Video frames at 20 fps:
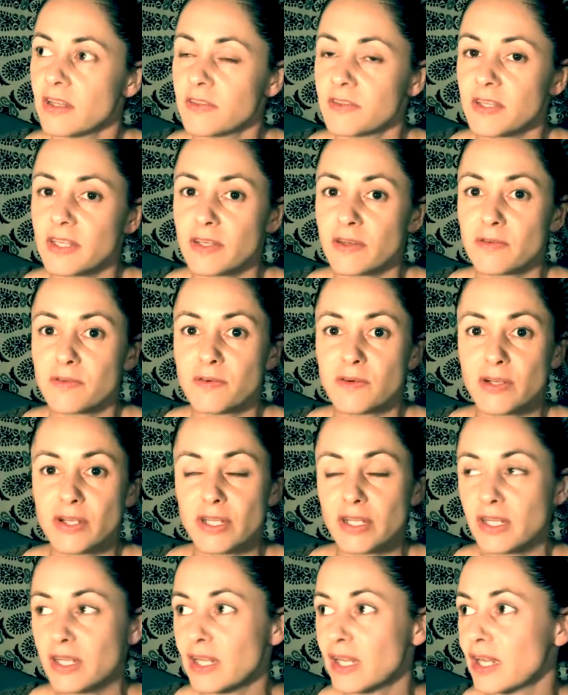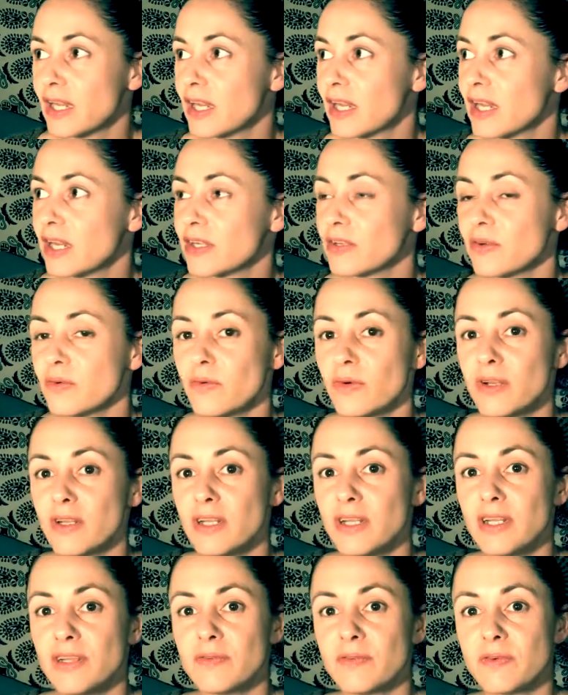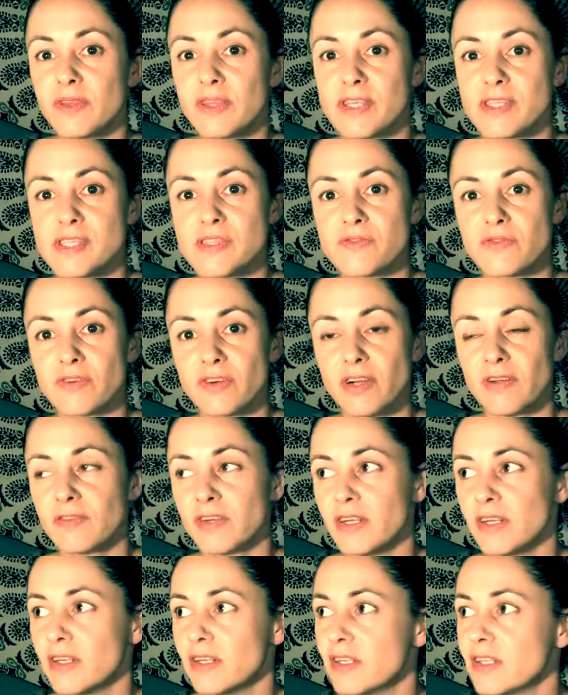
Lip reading: think I don't want to live with this forever.